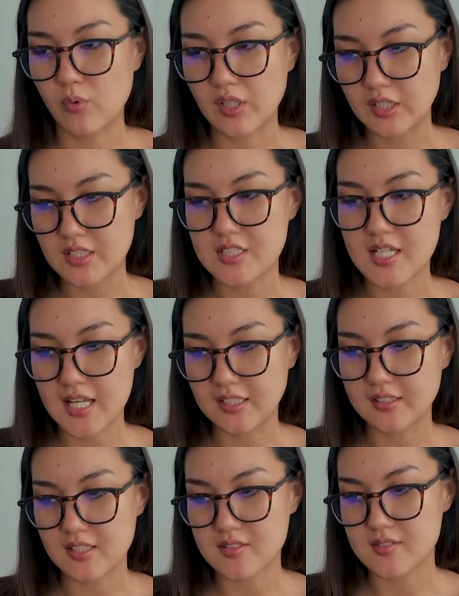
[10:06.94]
We're gonna
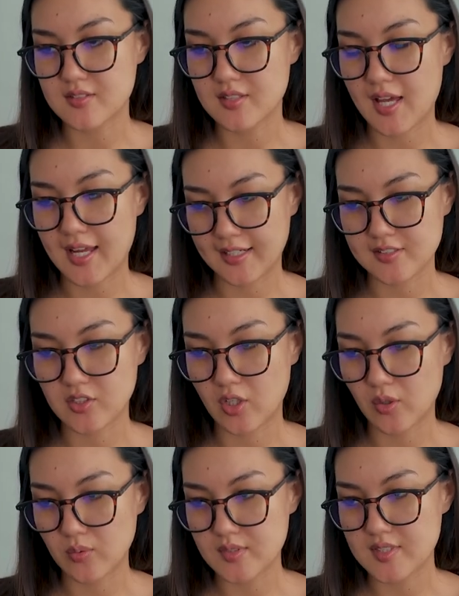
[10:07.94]
take these hex
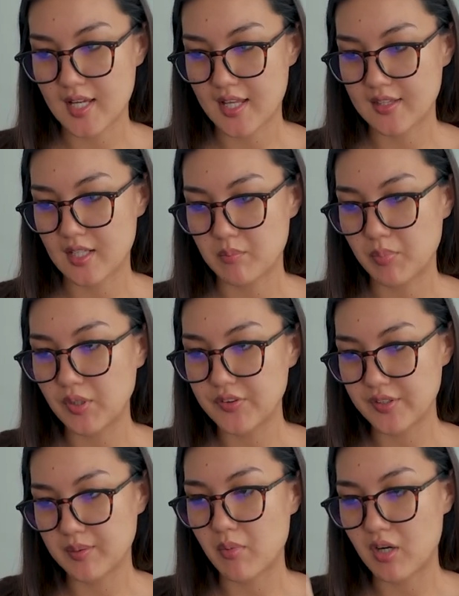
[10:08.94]
codes and then put
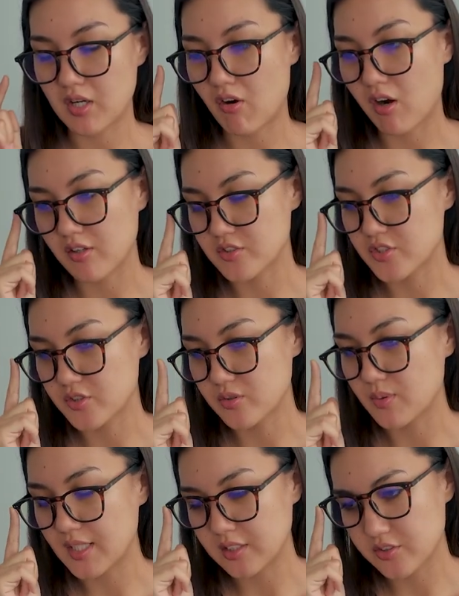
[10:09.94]
them
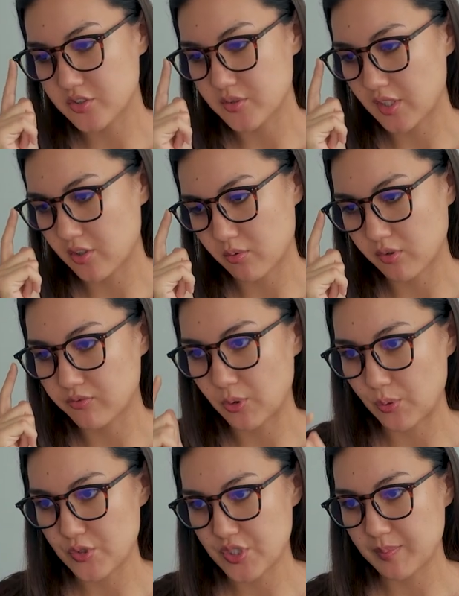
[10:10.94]
onto Illustrator or
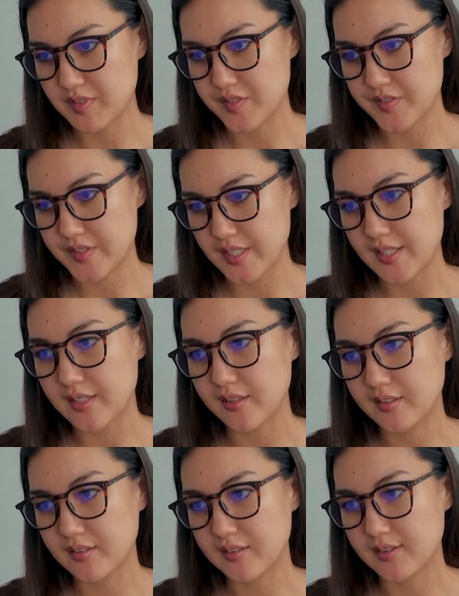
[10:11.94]
Photoshop to
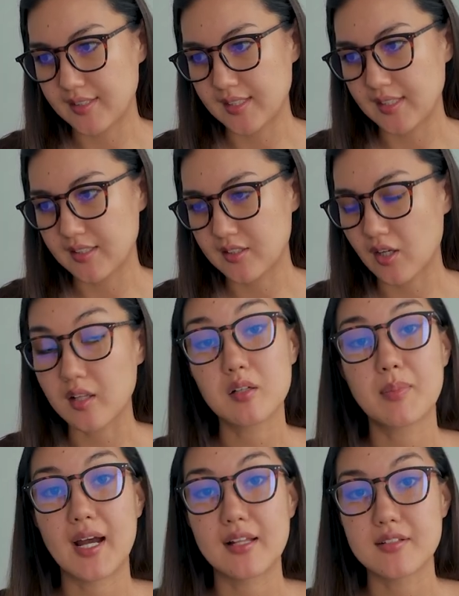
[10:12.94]
see the color
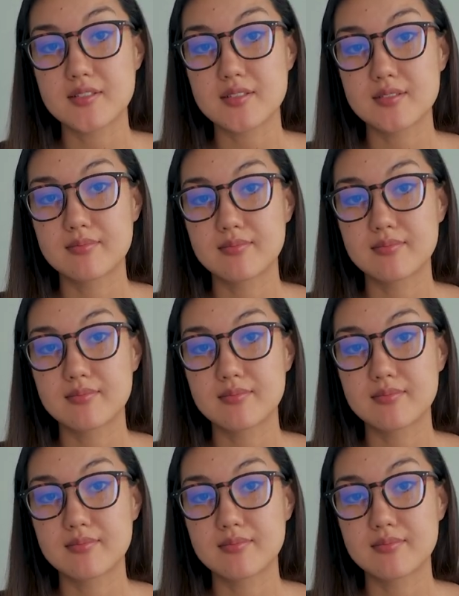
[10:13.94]
palette.